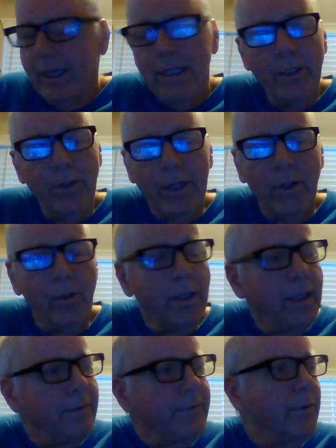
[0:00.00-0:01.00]
God, do I go
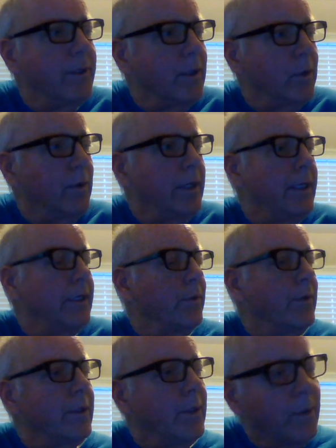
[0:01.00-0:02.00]
left? Do I go right?
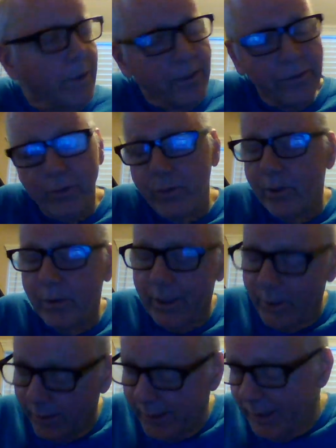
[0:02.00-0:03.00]
Do I go to this store? Do I
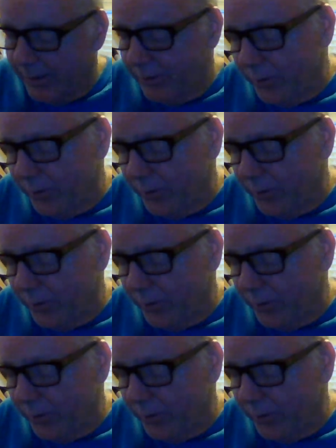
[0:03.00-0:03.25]
go to that